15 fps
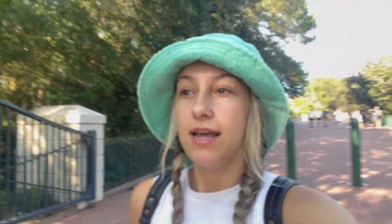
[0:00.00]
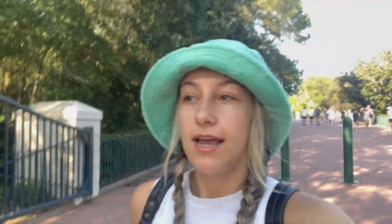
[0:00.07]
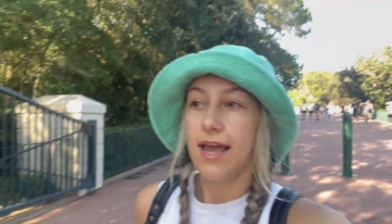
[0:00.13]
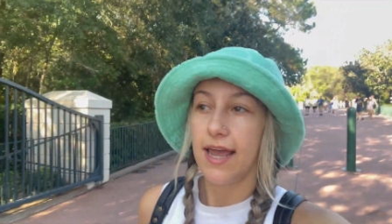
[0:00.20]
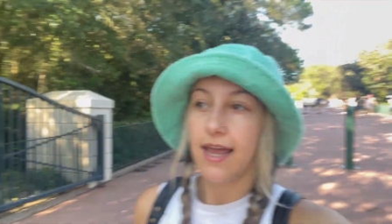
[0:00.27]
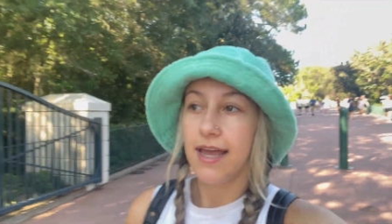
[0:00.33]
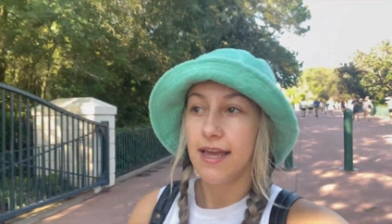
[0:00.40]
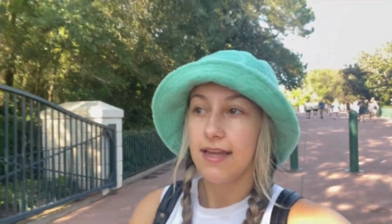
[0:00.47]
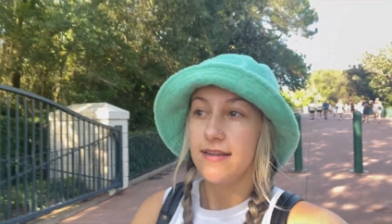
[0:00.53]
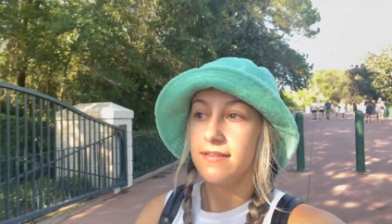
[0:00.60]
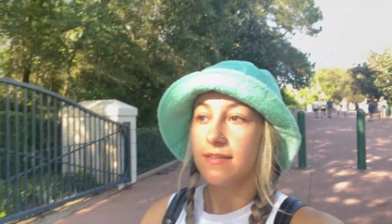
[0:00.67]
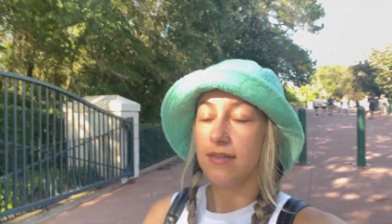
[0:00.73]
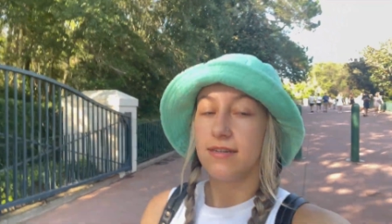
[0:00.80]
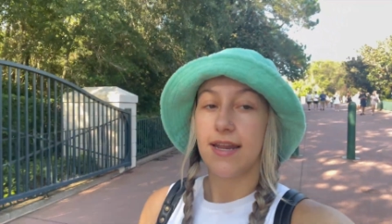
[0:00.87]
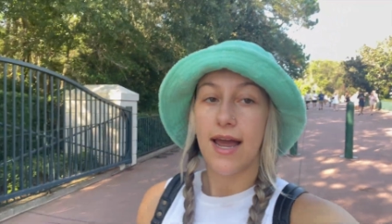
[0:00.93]
And
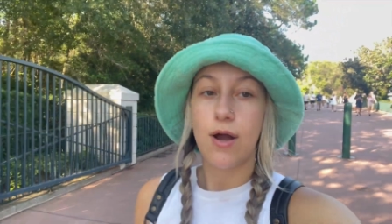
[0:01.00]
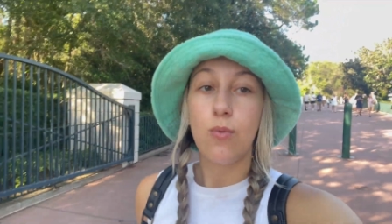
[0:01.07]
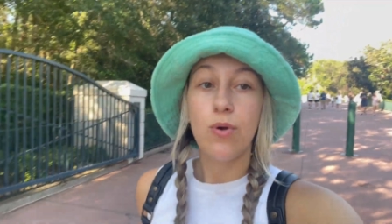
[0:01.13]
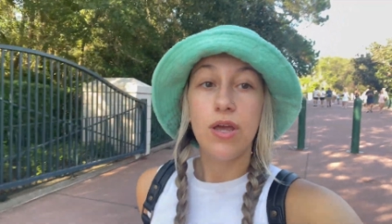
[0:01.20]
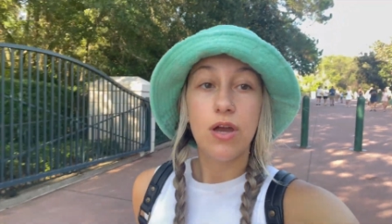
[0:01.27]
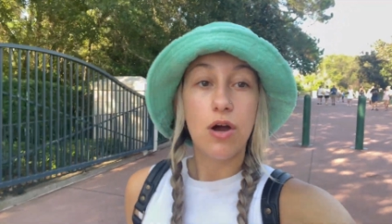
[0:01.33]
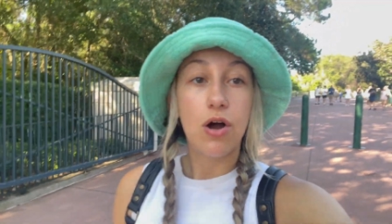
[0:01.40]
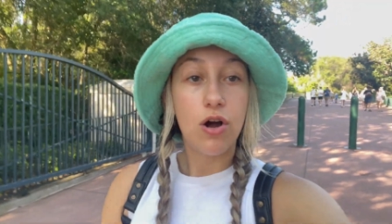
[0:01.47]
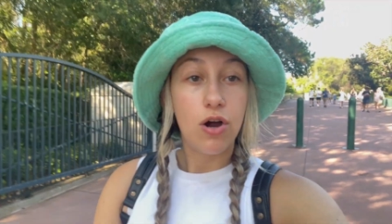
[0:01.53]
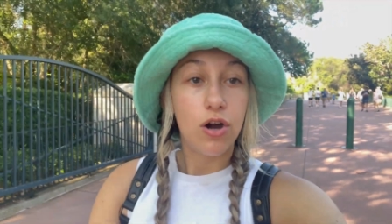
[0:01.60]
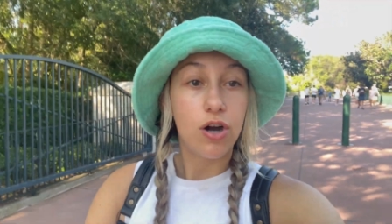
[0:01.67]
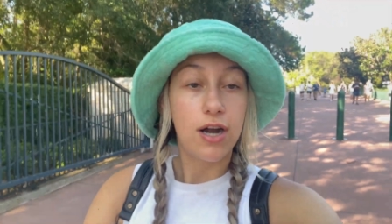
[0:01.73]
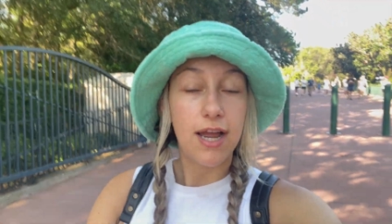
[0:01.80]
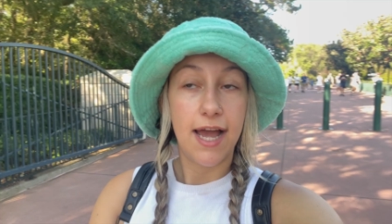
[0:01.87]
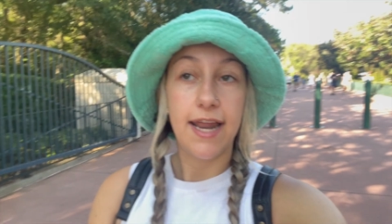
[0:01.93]
now we
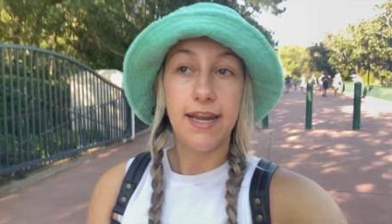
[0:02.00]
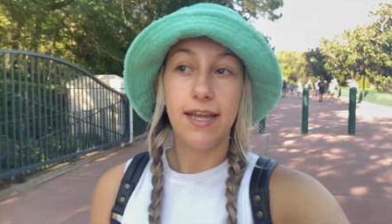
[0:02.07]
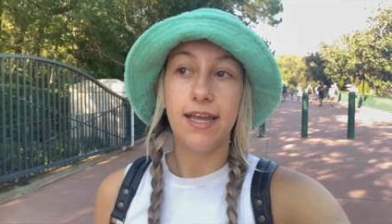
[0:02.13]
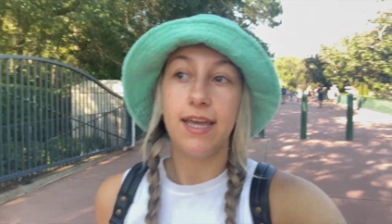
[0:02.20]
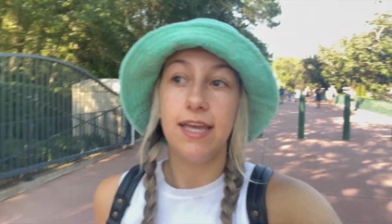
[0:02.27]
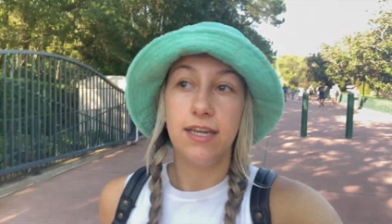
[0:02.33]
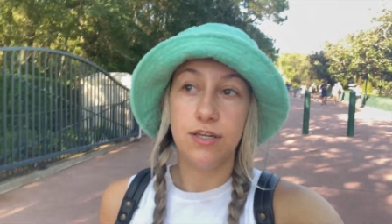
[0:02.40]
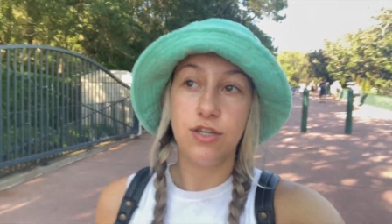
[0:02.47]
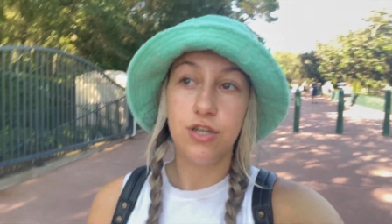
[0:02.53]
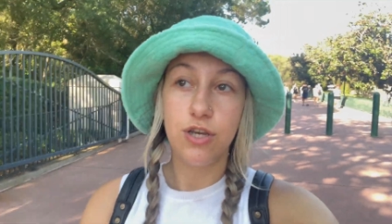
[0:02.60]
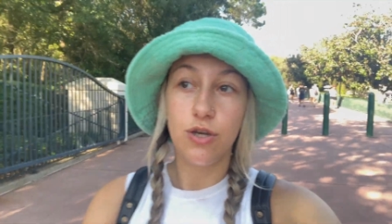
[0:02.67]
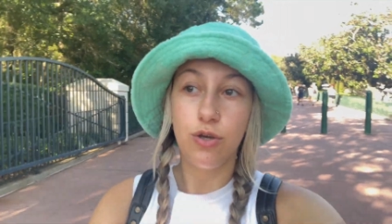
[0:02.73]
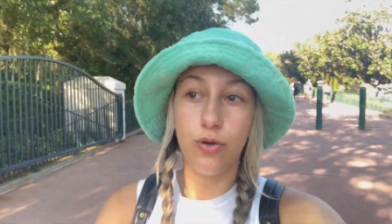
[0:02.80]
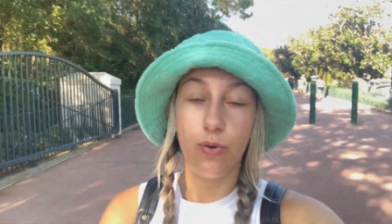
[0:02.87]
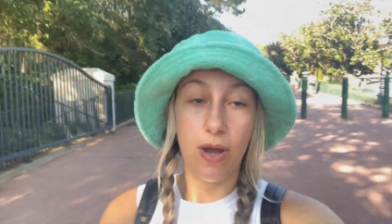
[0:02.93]
are heading
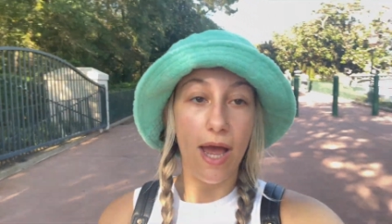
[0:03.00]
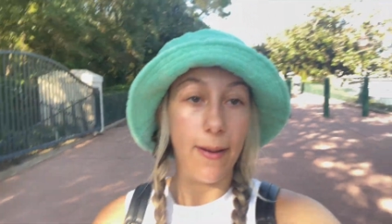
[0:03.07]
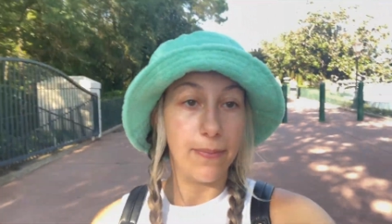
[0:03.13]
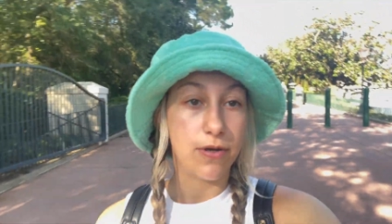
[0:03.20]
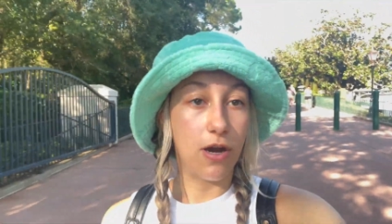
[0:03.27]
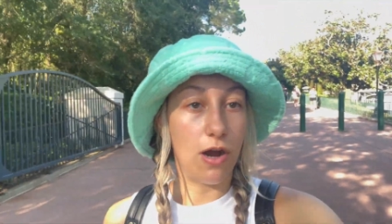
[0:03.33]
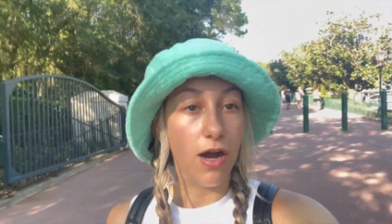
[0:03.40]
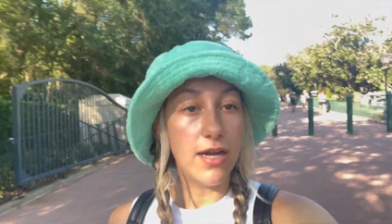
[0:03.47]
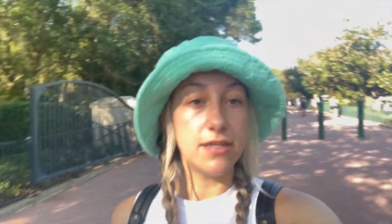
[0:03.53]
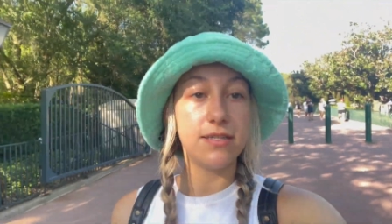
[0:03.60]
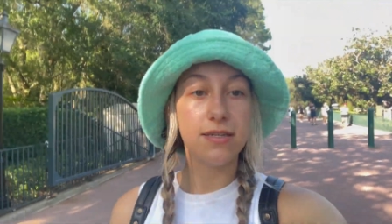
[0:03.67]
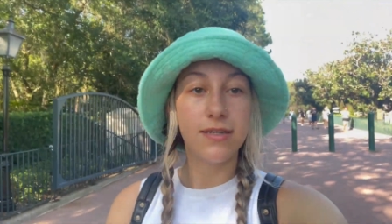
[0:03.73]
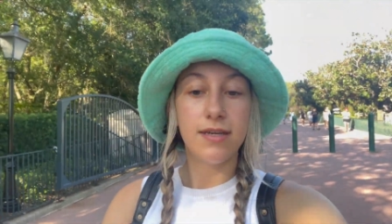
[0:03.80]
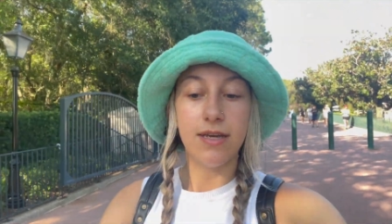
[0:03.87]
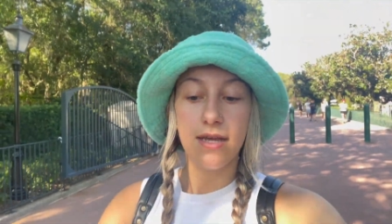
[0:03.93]
into Epcot